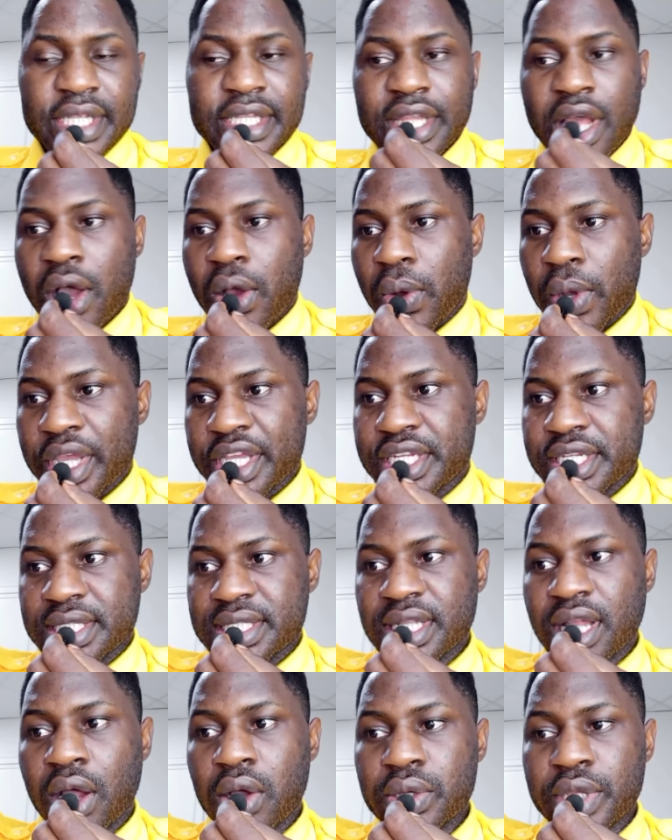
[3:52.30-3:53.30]
Now, it
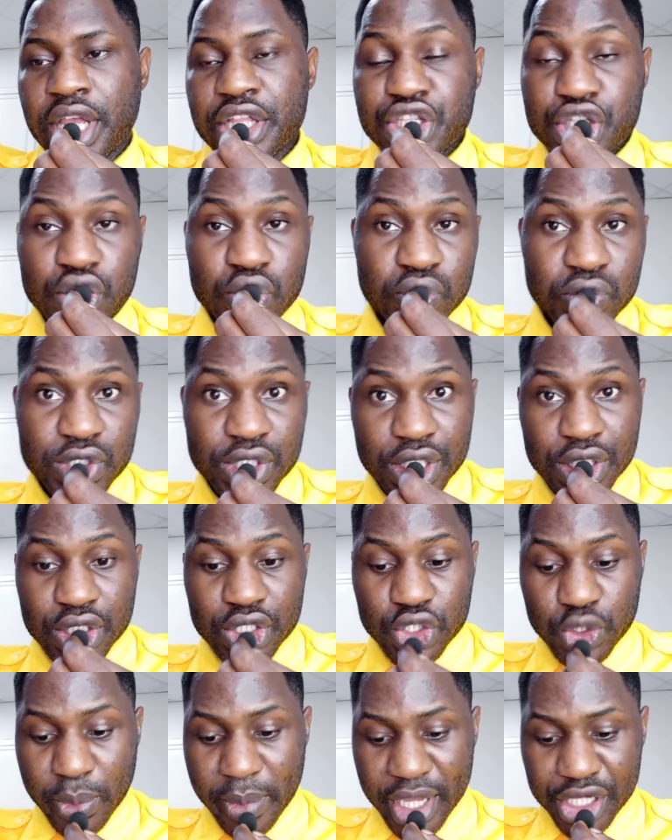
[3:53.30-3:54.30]
is now your duty
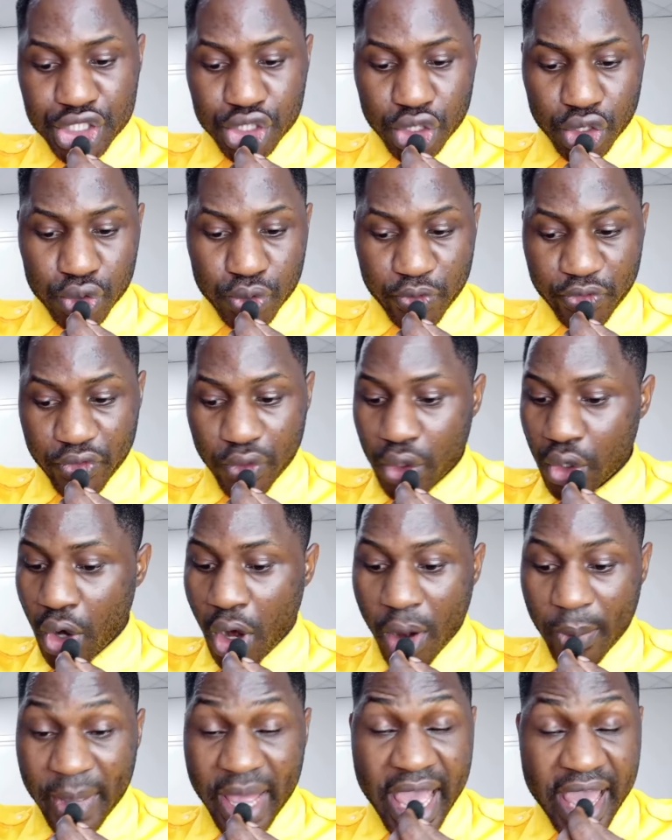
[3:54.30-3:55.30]
to make sure you follow
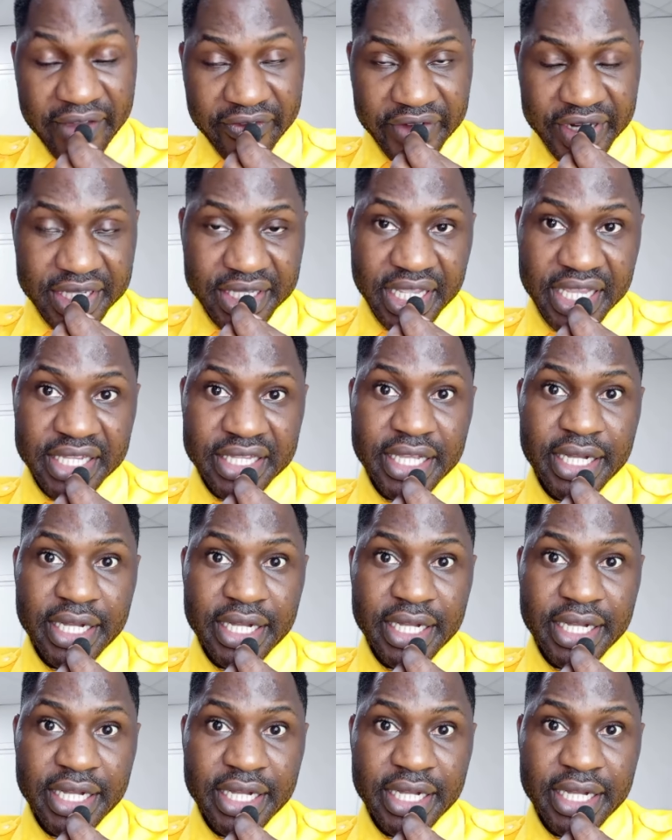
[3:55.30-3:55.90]
up everything.